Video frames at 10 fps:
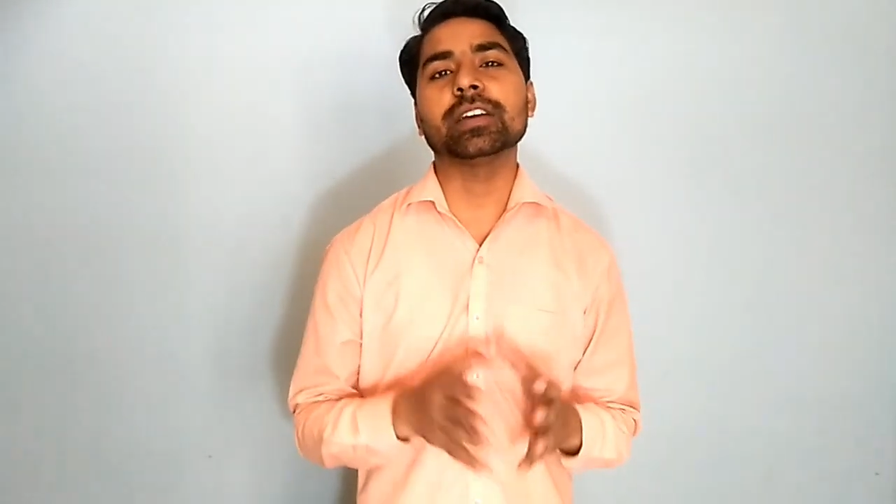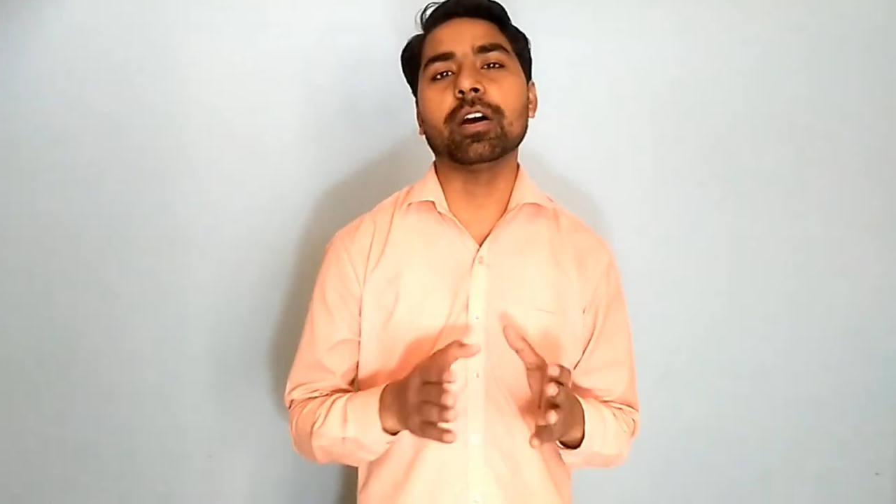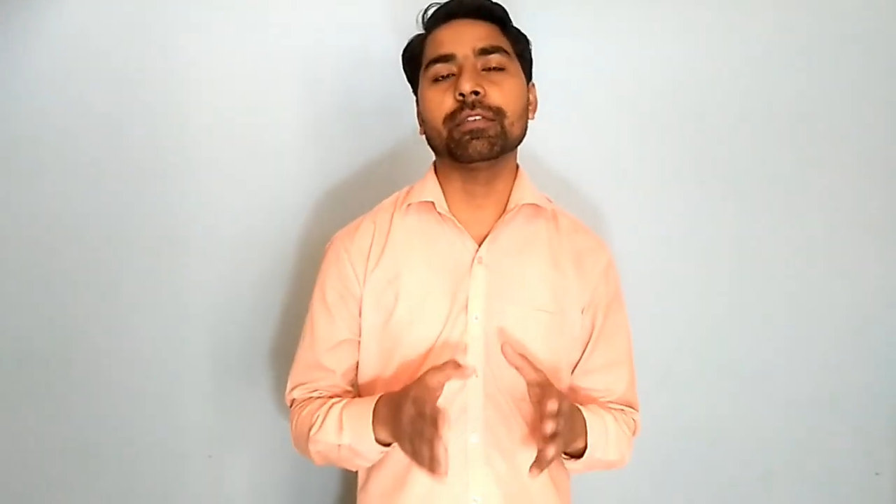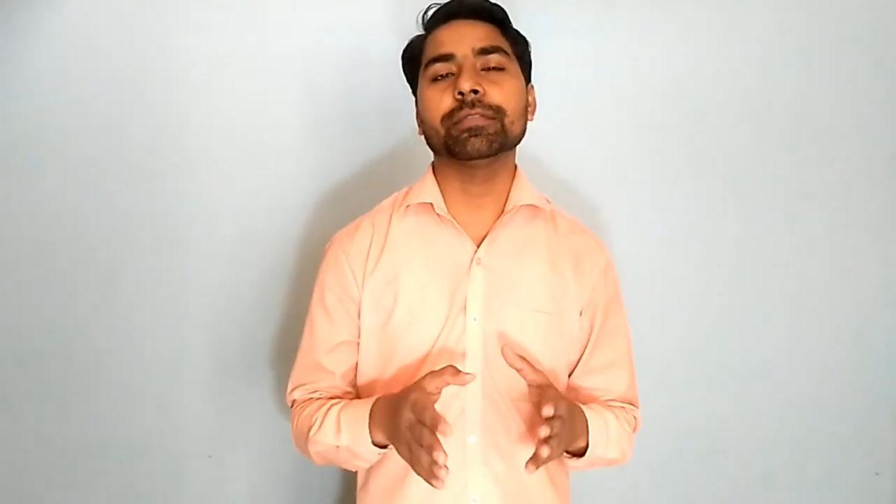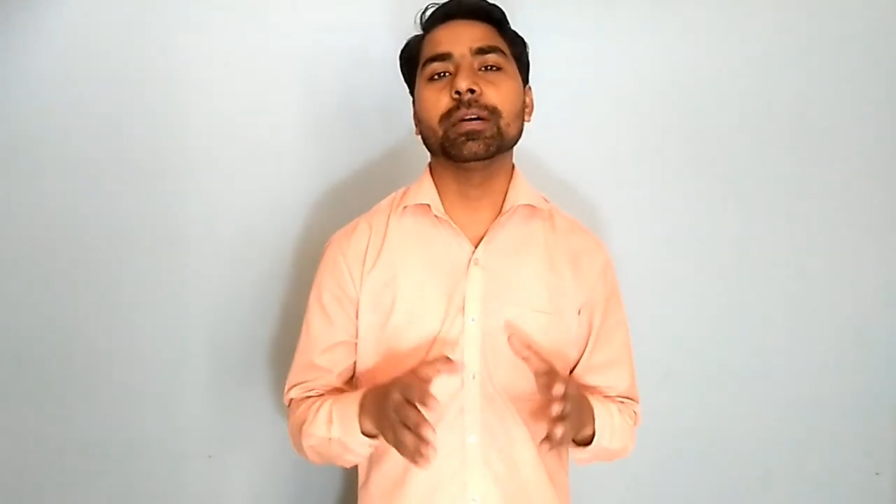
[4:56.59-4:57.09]

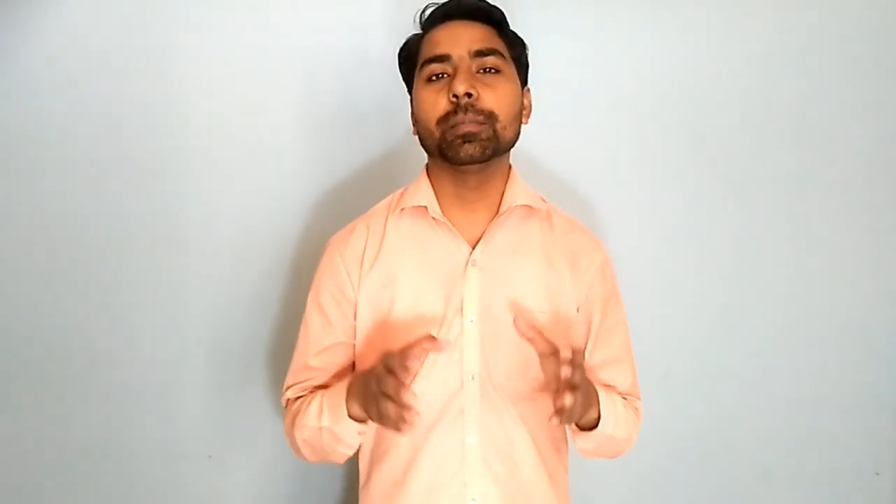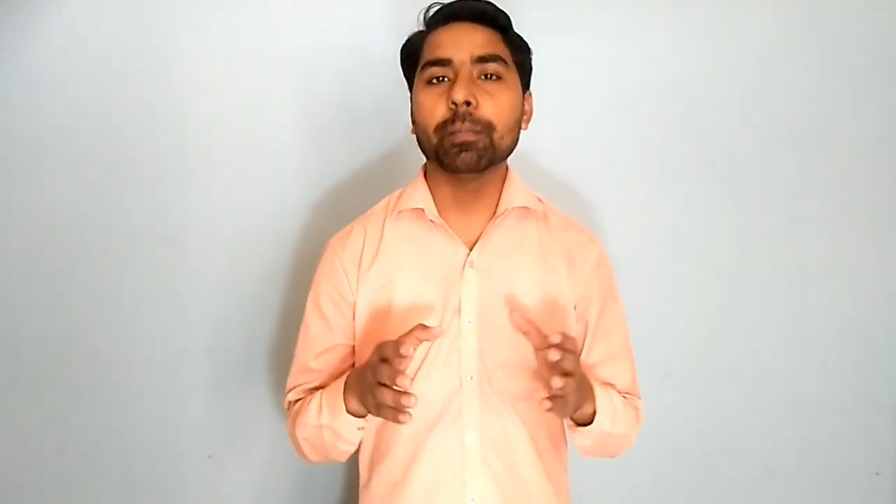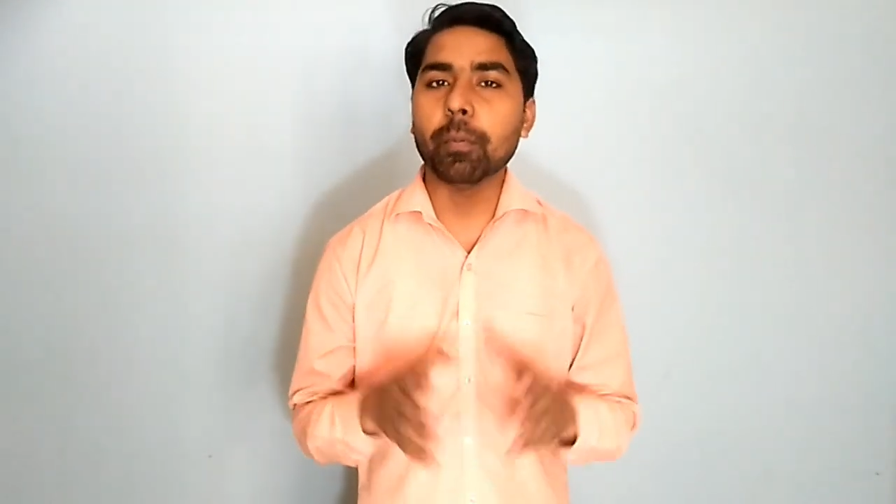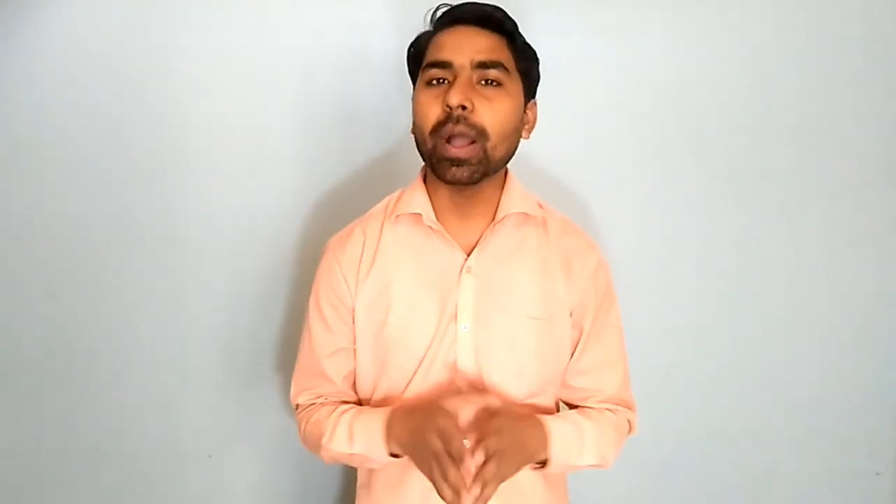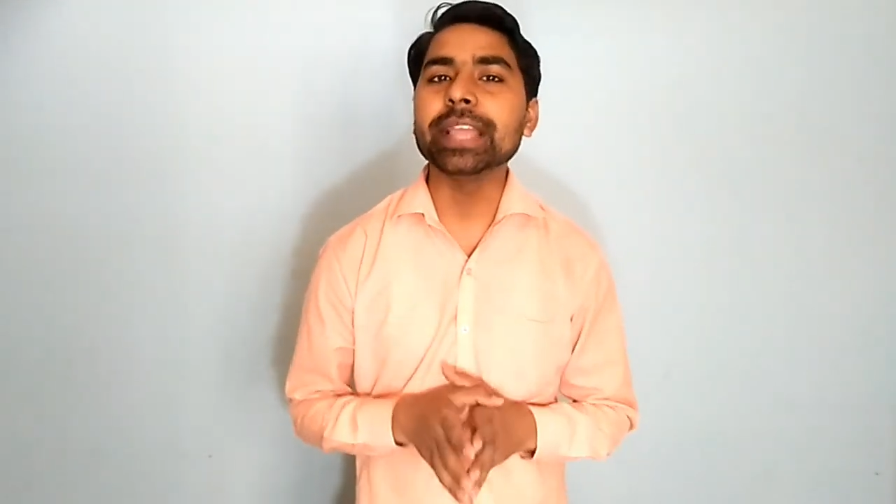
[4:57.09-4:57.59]
of
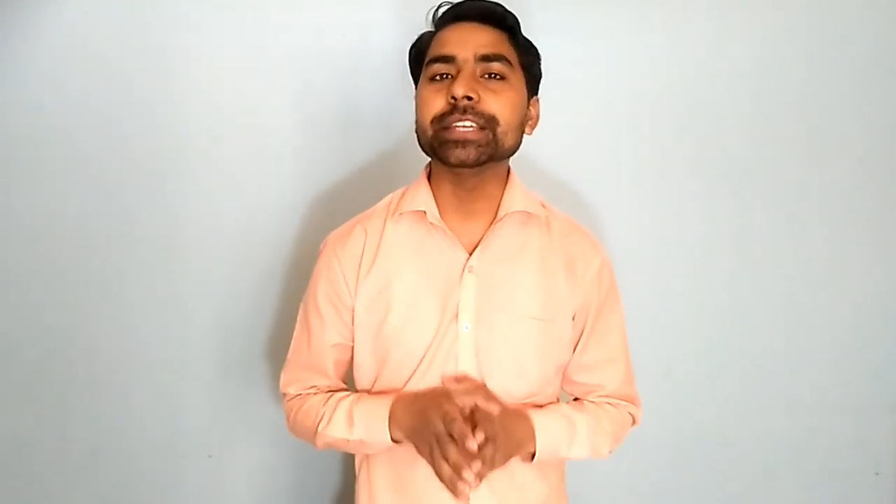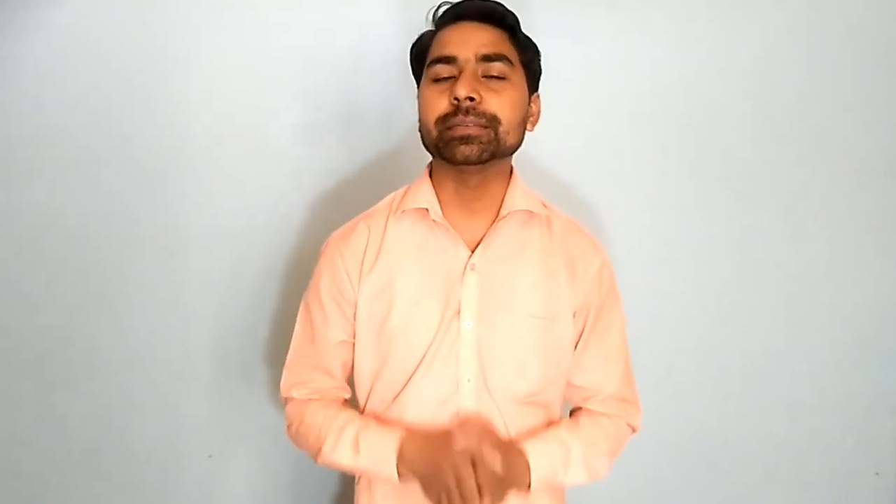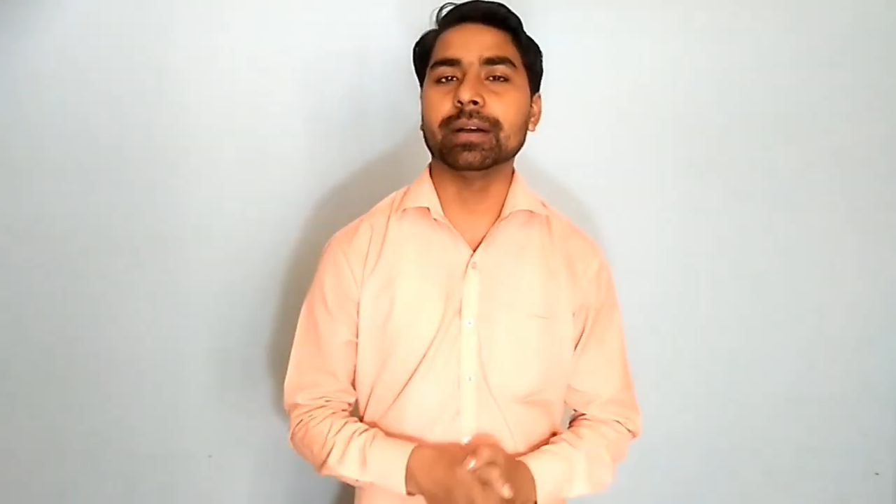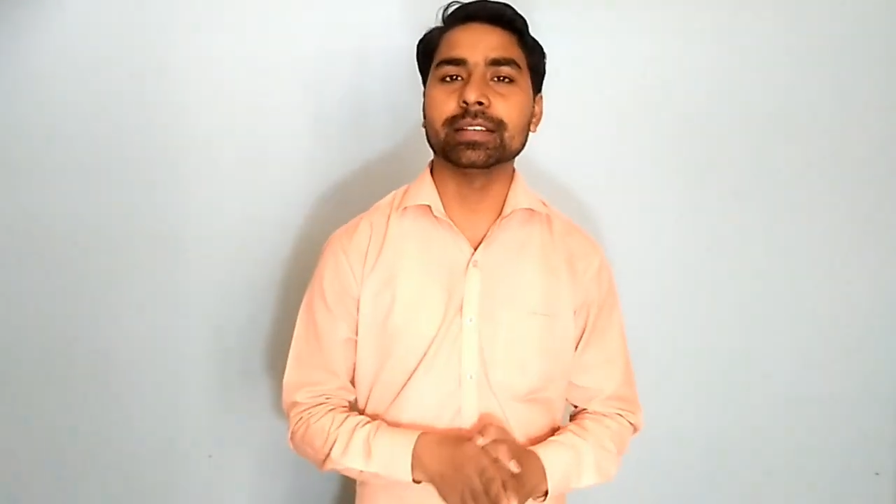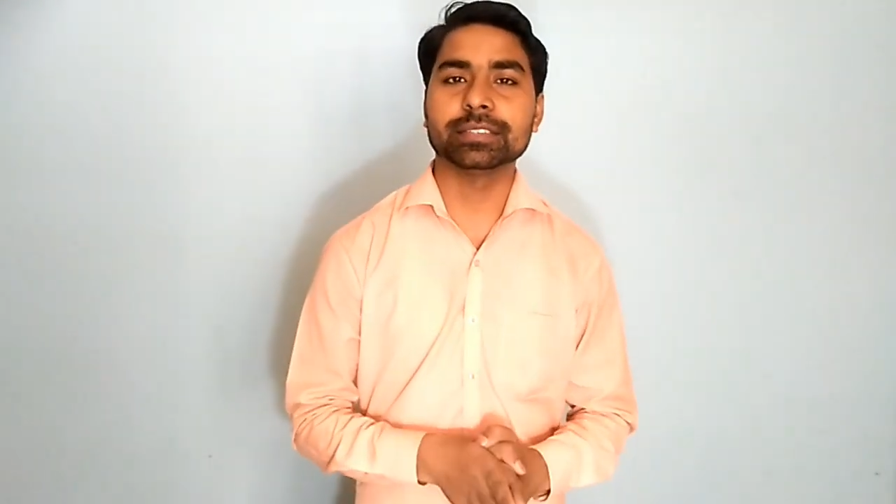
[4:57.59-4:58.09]
point
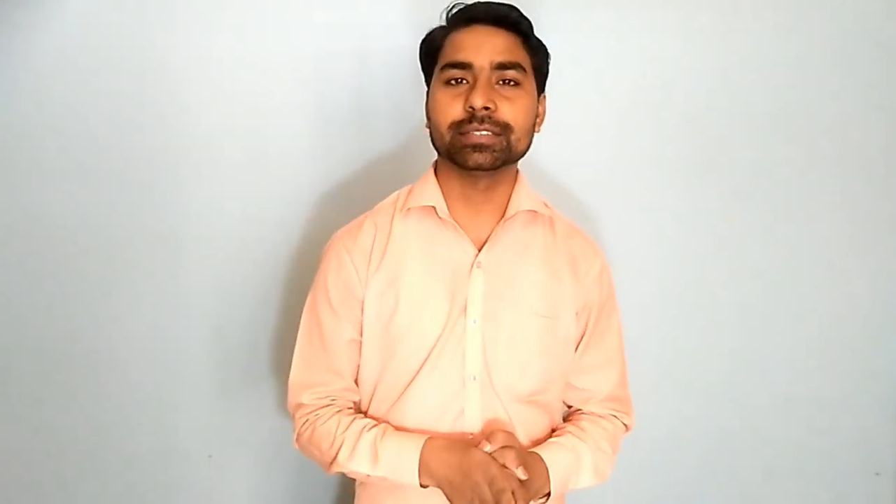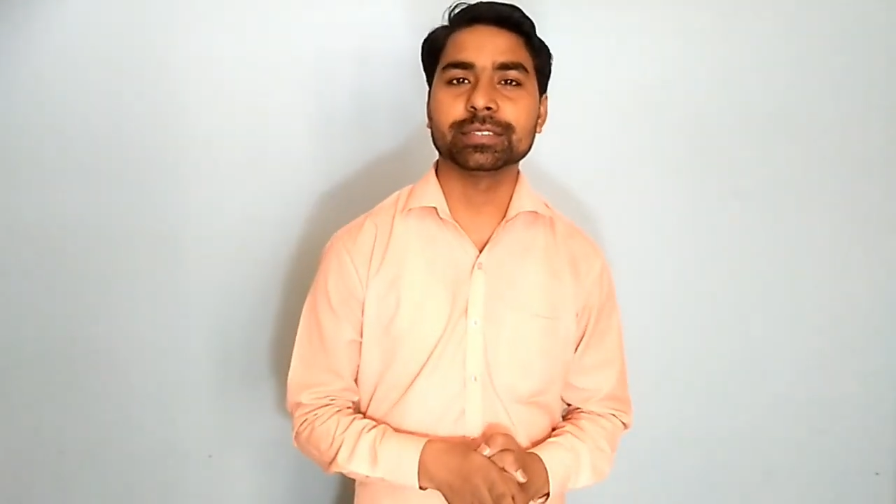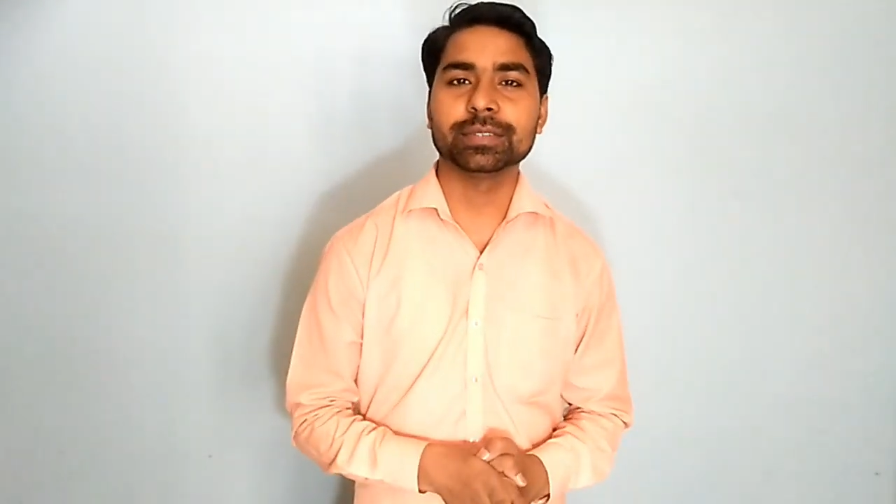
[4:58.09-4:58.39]
mass.